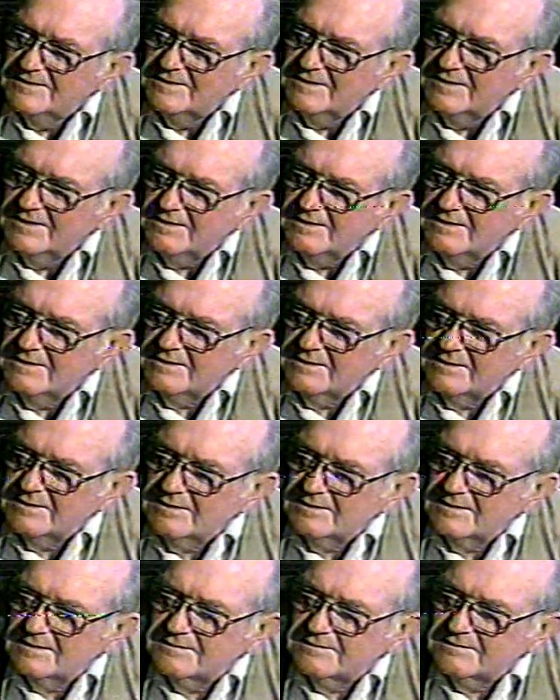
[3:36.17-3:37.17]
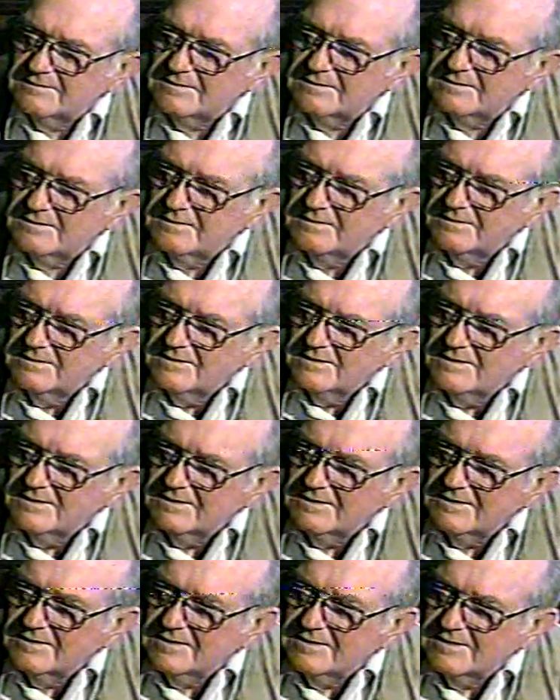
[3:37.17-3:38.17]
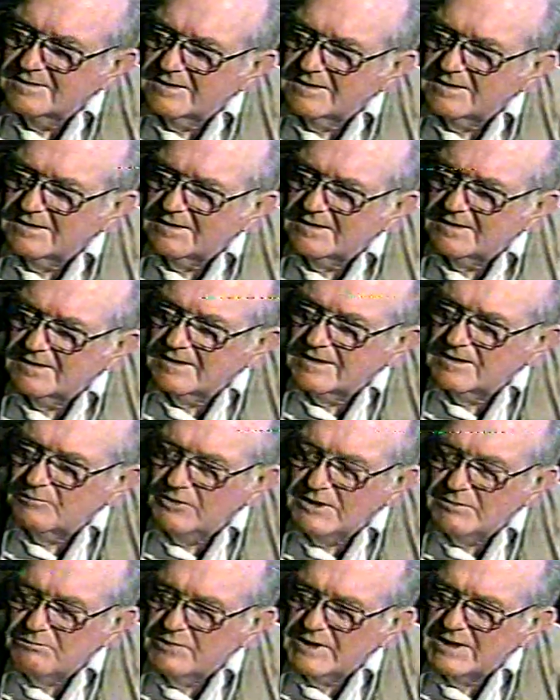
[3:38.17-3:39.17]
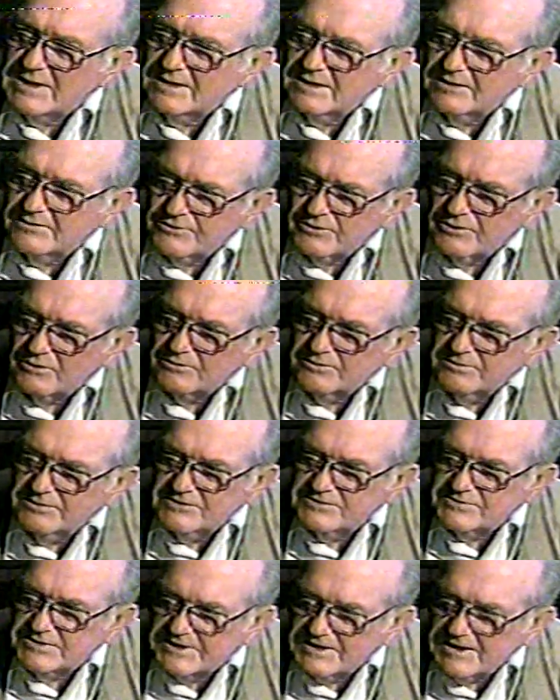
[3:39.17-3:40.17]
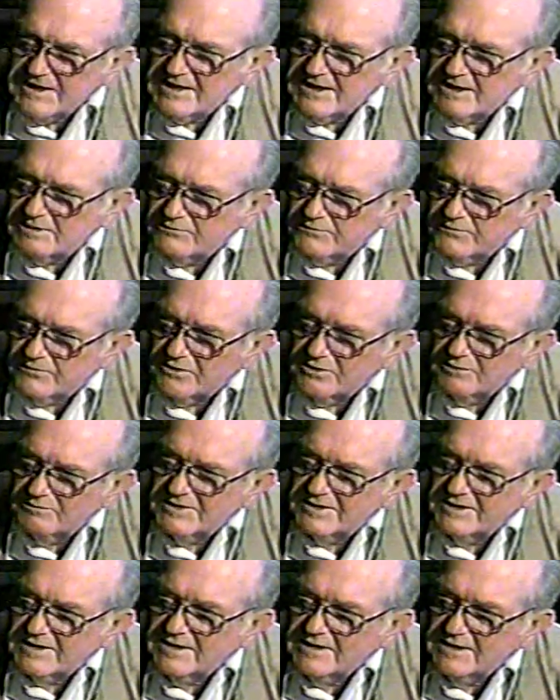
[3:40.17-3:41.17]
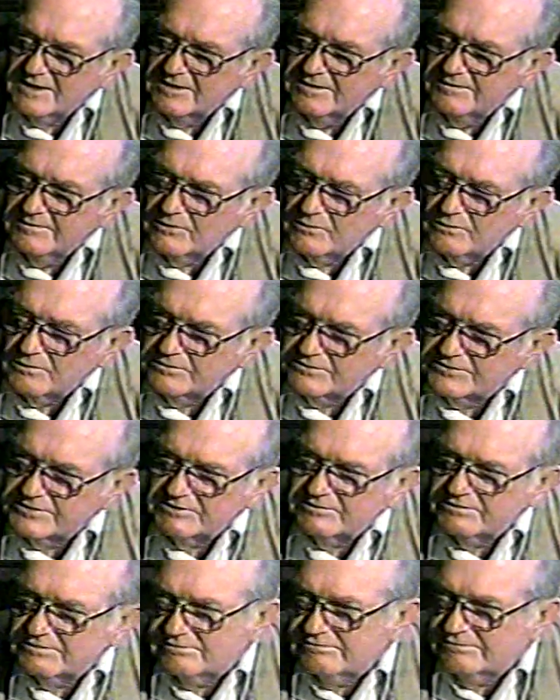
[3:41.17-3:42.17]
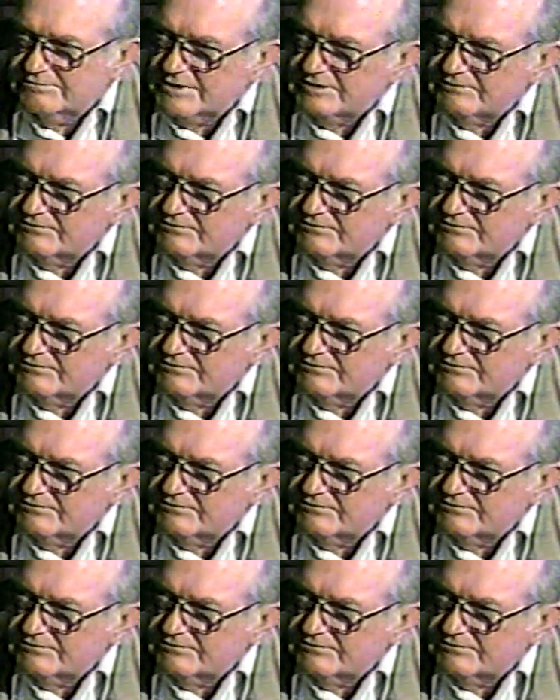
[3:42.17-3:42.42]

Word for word: And it, uh, uh, I went back and talked to this accounting firm that I had known since since